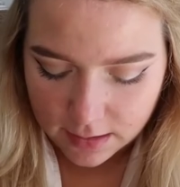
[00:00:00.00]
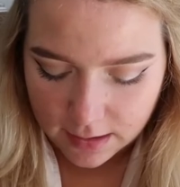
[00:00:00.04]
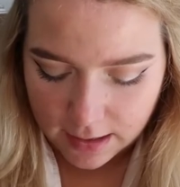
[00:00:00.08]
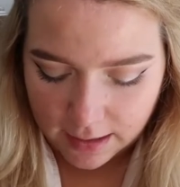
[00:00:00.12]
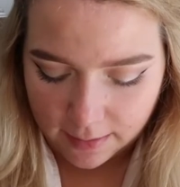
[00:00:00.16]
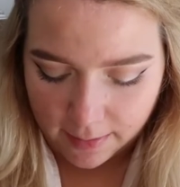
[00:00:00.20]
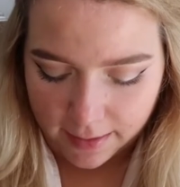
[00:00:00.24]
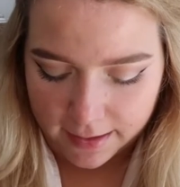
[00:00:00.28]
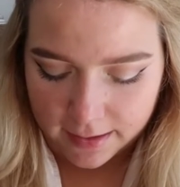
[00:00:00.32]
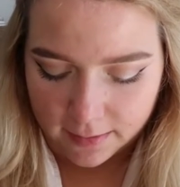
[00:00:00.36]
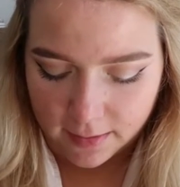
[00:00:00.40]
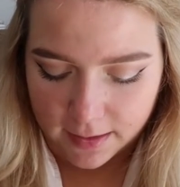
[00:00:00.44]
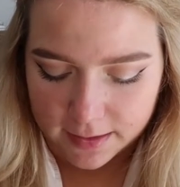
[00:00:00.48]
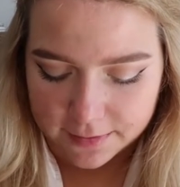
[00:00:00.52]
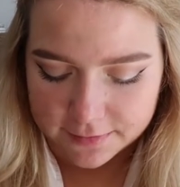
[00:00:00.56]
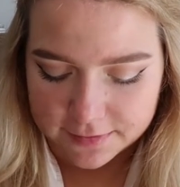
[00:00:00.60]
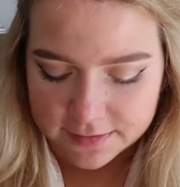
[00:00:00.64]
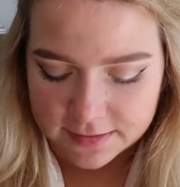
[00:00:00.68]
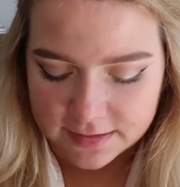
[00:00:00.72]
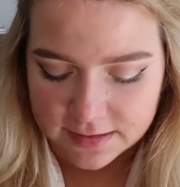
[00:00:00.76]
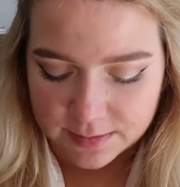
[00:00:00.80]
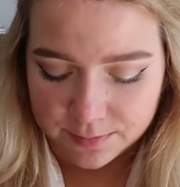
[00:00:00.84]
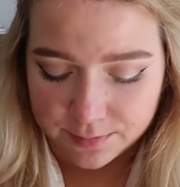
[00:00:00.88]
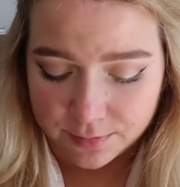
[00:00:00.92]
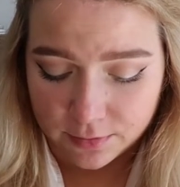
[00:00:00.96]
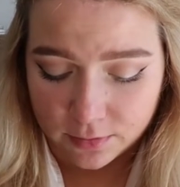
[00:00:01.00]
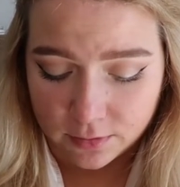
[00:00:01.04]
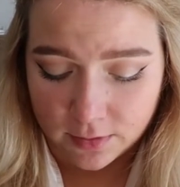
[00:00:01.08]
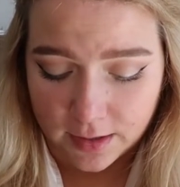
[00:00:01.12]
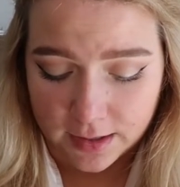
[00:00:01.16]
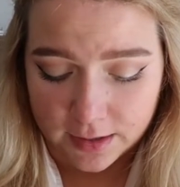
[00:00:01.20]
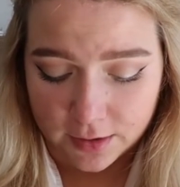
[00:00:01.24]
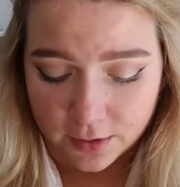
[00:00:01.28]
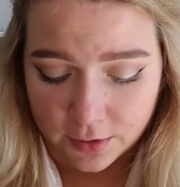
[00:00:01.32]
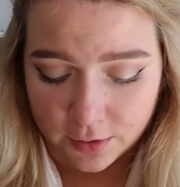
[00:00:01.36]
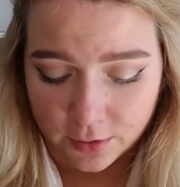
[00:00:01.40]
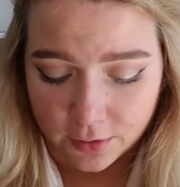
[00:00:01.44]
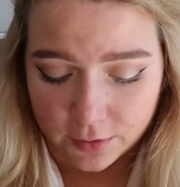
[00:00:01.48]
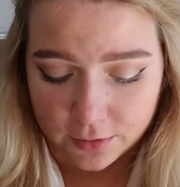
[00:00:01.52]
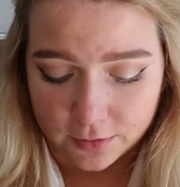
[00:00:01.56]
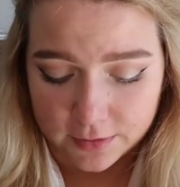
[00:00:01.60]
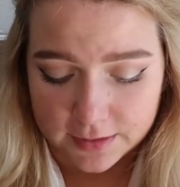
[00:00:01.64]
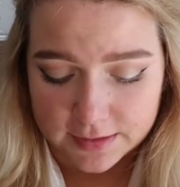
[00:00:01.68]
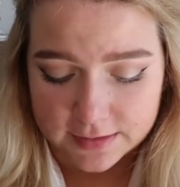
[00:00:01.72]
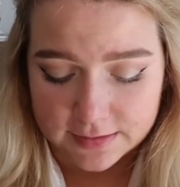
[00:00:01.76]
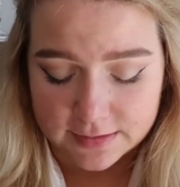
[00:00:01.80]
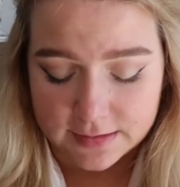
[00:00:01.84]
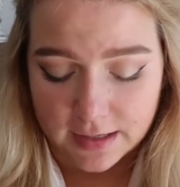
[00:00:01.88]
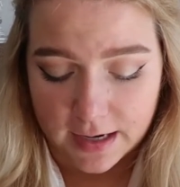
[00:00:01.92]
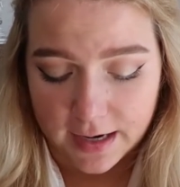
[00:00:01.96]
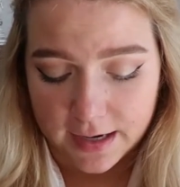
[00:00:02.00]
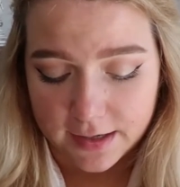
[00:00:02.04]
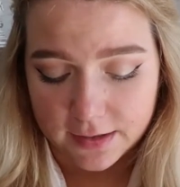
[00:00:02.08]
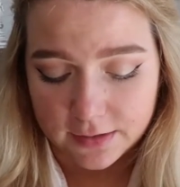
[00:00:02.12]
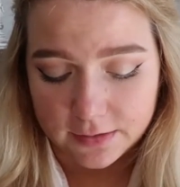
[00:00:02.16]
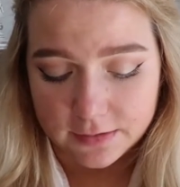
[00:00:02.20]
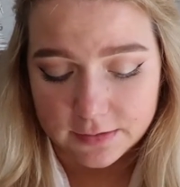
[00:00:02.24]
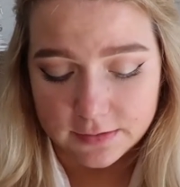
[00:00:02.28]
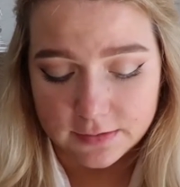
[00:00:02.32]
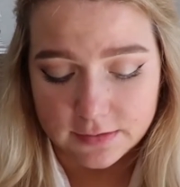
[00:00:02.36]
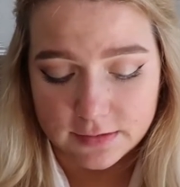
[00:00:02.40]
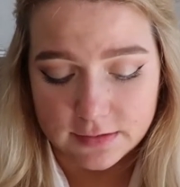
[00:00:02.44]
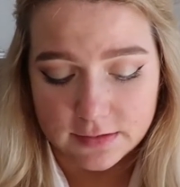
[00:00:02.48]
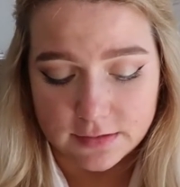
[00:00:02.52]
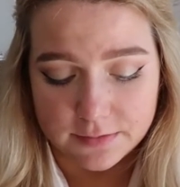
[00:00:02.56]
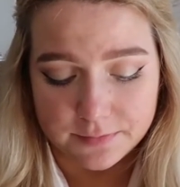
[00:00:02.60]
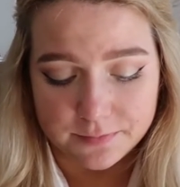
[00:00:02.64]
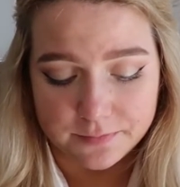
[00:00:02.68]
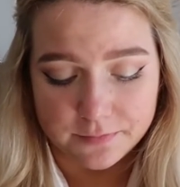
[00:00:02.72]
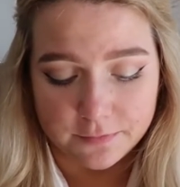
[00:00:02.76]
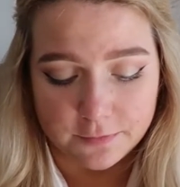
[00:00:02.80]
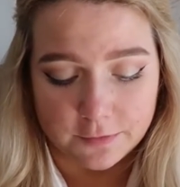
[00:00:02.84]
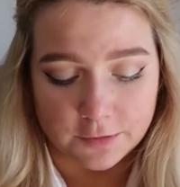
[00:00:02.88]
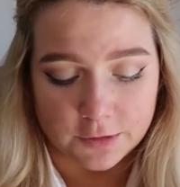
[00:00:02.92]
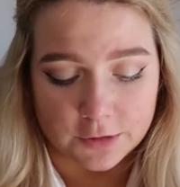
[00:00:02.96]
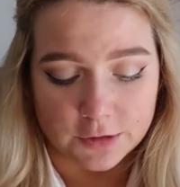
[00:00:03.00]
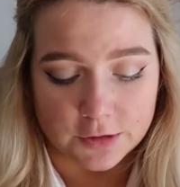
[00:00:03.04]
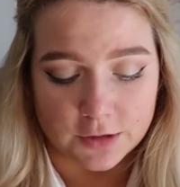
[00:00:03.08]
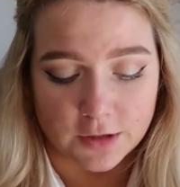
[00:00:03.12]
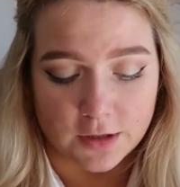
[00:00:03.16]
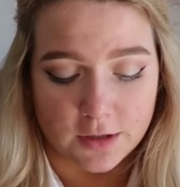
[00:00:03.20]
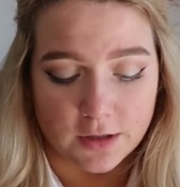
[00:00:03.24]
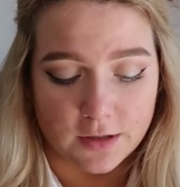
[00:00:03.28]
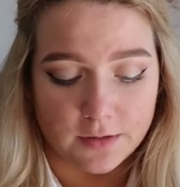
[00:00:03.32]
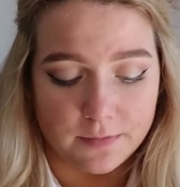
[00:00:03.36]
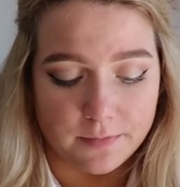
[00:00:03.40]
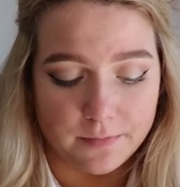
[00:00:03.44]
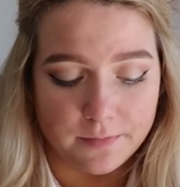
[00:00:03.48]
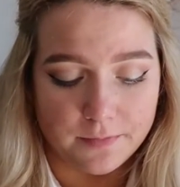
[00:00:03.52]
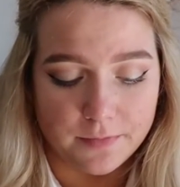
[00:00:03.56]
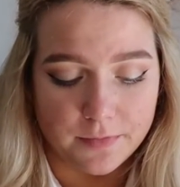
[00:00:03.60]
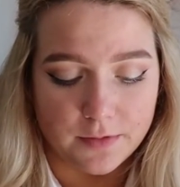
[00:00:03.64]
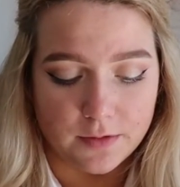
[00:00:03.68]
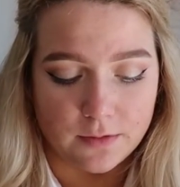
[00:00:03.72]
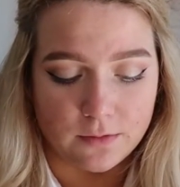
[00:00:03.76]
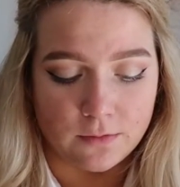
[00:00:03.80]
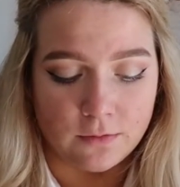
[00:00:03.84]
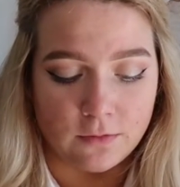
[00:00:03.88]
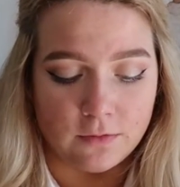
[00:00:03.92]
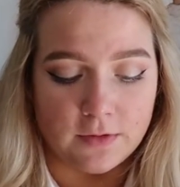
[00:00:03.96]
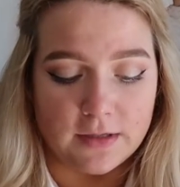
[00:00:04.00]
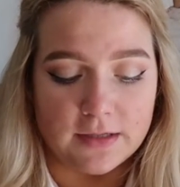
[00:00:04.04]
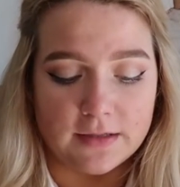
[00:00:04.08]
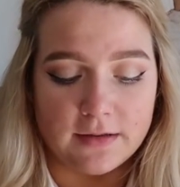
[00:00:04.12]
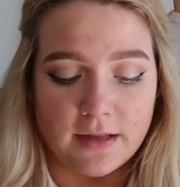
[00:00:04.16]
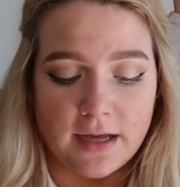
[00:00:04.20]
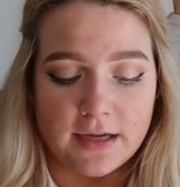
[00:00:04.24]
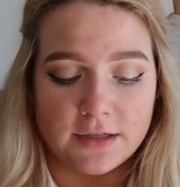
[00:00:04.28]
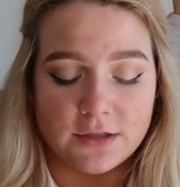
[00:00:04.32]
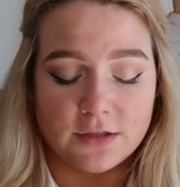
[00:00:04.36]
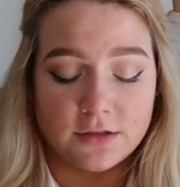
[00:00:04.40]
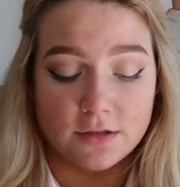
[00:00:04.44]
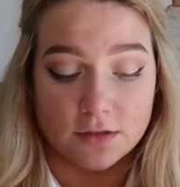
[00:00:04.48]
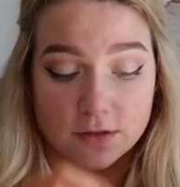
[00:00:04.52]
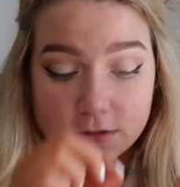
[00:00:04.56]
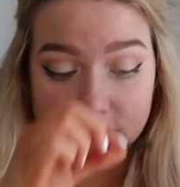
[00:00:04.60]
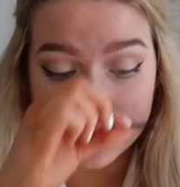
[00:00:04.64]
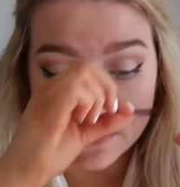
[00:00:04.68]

I like a lot of simple and girly styles. For sure. Ooh, these lashes are